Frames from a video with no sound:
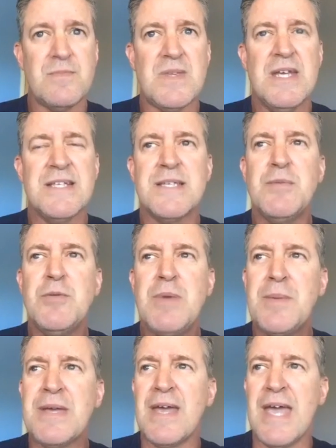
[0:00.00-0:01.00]
And some of you
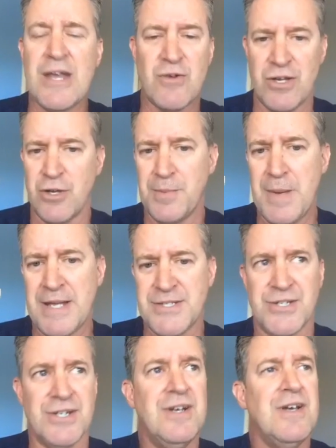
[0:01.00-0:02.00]
may be angry at your
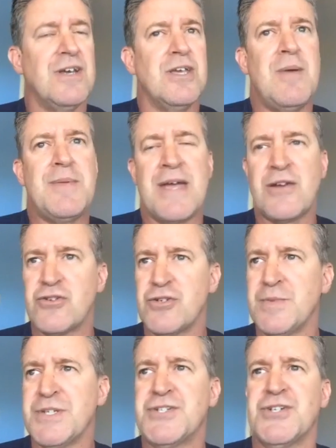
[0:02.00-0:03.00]
pastor. You may be angry at
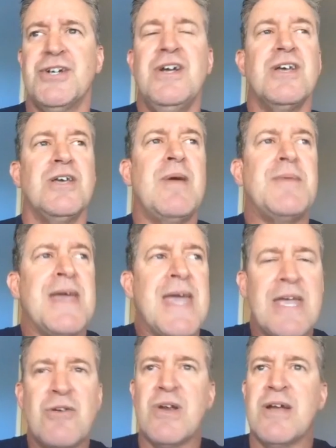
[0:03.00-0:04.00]
your minister. You may be
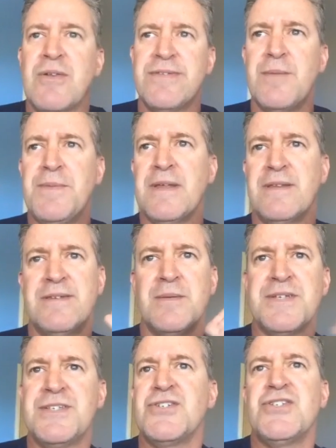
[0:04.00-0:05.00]
angry at some
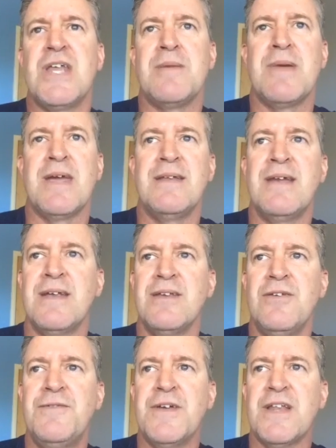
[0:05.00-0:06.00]
decision they made that
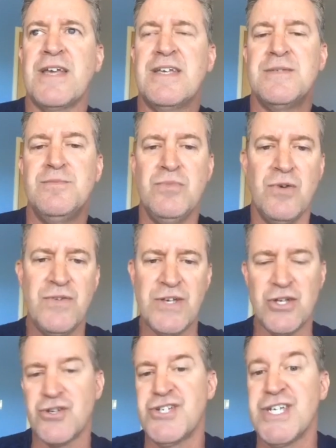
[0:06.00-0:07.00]
you feel like is
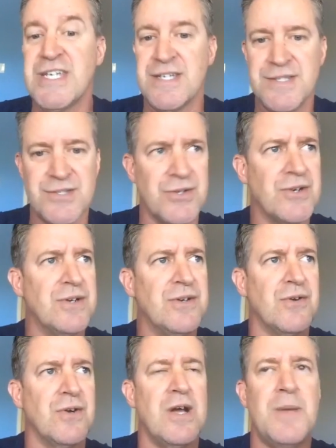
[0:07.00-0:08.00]
moving your cheese
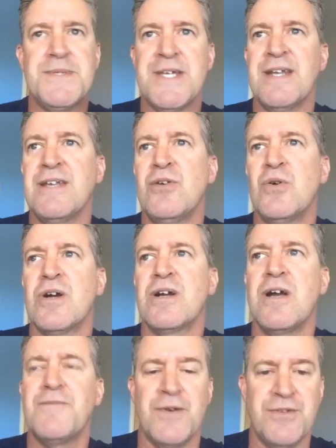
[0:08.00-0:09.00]
or upsetting your
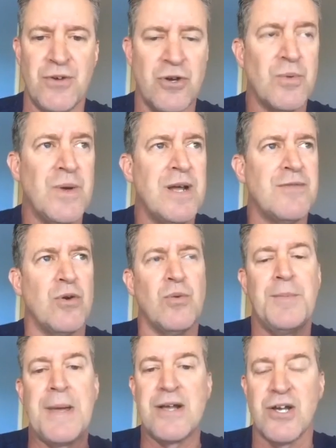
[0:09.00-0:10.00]
comfort zone or whatever,
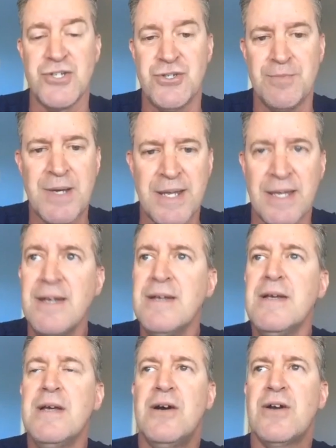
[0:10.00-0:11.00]
or may cost you money,
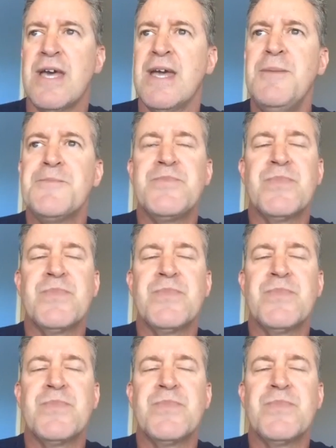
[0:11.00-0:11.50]
okay?